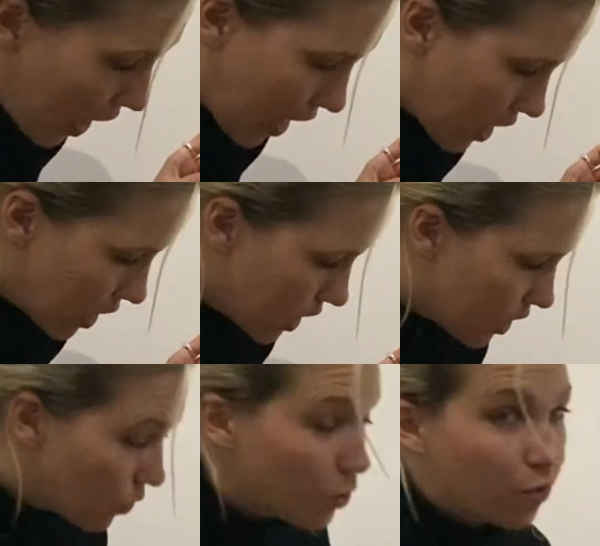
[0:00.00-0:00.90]
X
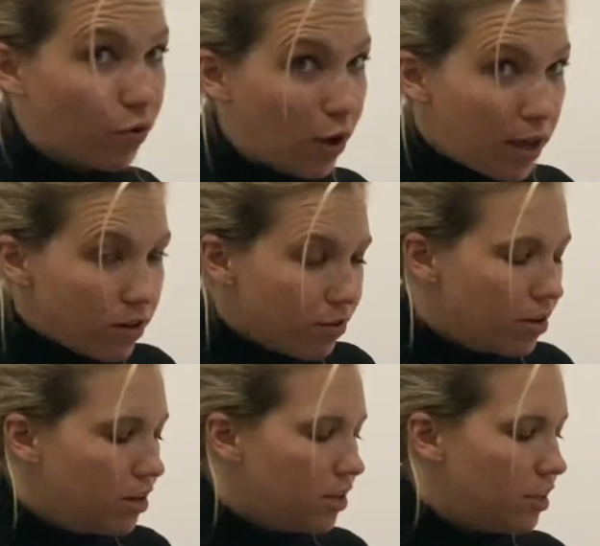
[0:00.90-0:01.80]
de Fred.
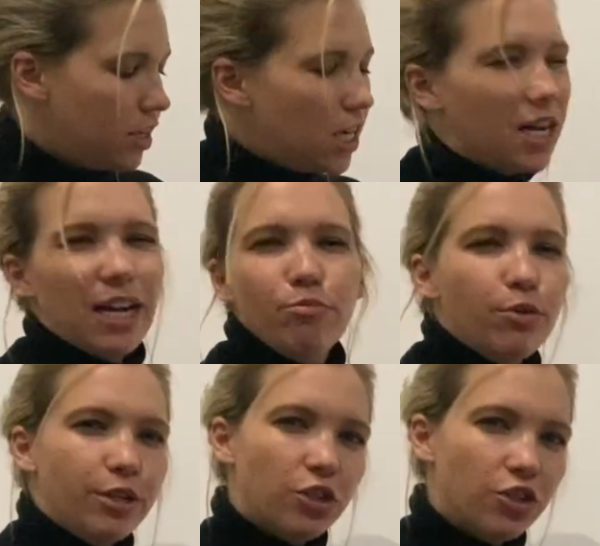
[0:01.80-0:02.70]
I'm
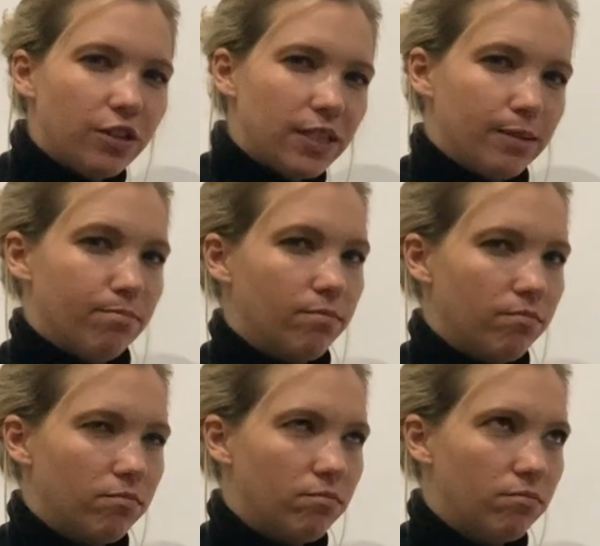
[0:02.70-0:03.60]
pretty sure it's
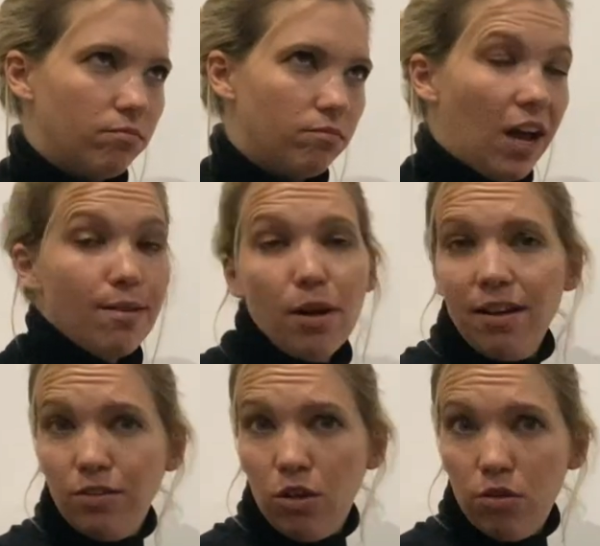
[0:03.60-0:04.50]

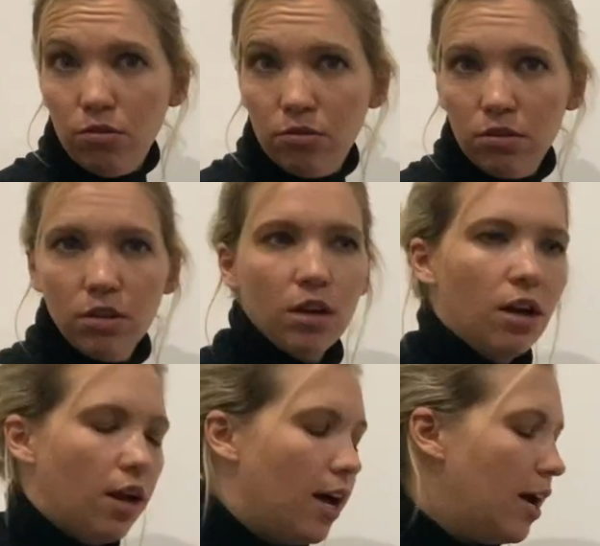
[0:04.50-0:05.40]
Merveilleux.
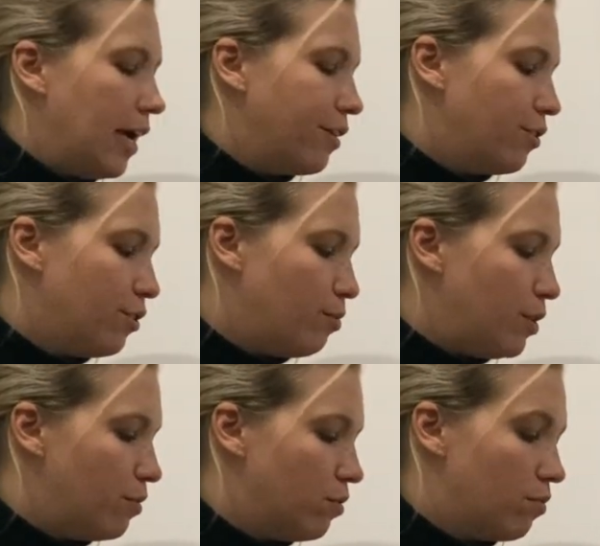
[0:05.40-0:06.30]
I could
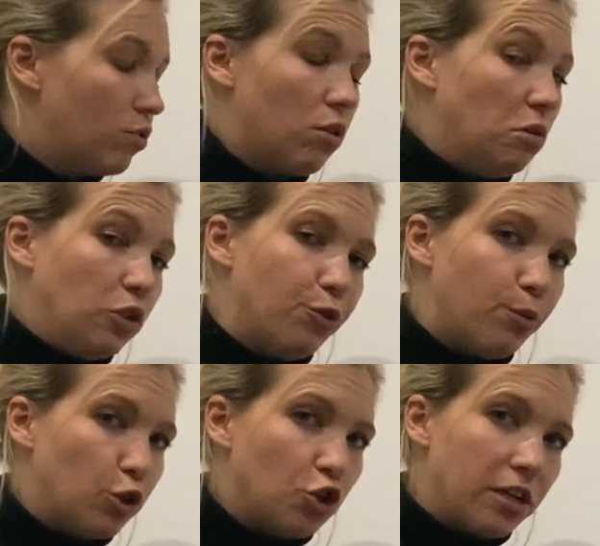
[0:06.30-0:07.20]
be totally
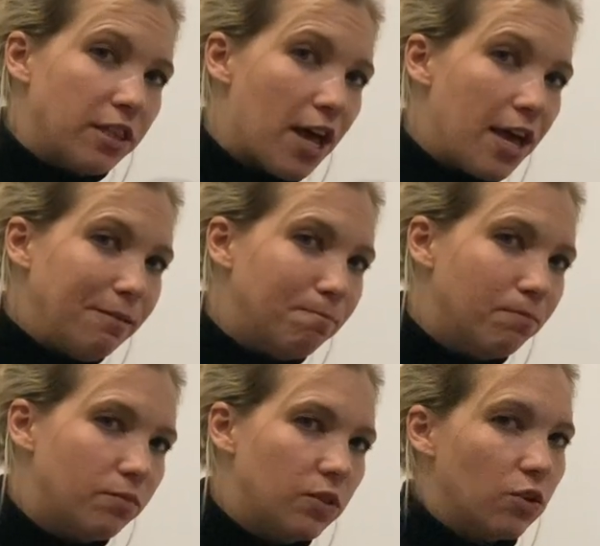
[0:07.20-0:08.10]
butchering that,
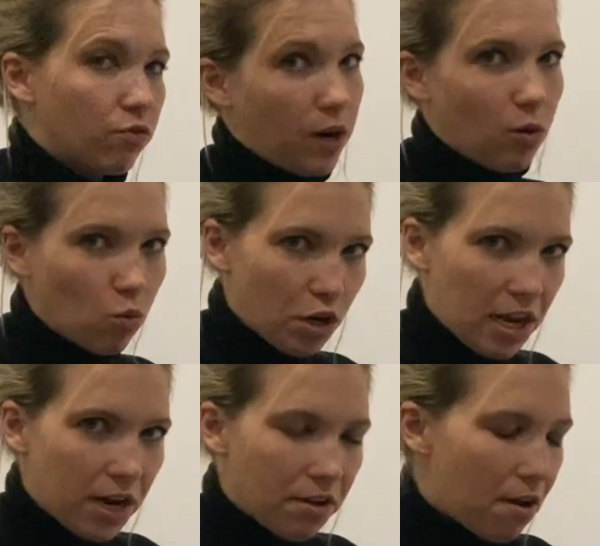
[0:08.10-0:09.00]
so fair
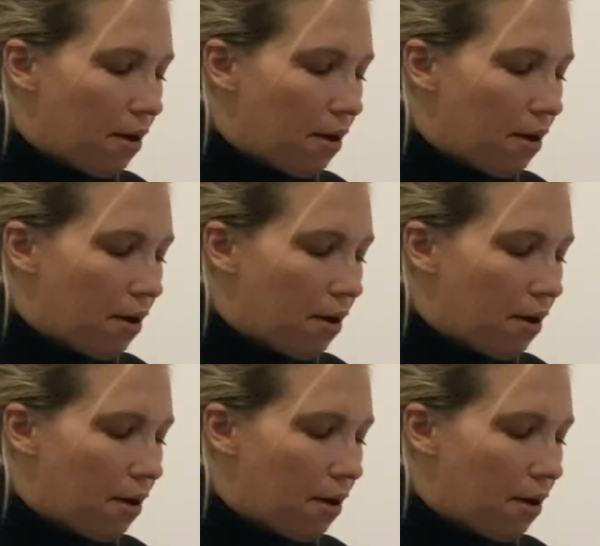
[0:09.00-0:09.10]
warning.